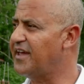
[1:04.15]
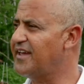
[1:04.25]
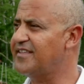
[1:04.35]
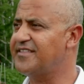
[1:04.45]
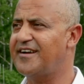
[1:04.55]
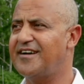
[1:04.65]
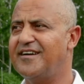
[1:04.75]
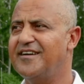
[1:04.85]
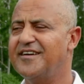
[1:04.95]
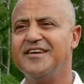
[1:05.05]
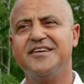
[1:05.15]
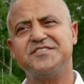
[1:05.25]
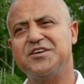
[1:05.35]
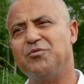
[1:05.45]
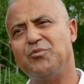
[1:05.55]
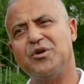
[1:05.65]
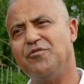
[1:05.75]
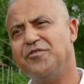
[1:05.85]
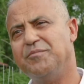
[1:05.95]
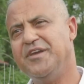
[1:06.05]
and uh, see where we go
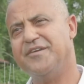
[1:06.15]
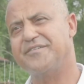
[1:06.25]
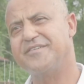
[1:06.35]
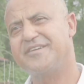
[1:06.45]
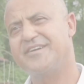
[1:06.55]
from here.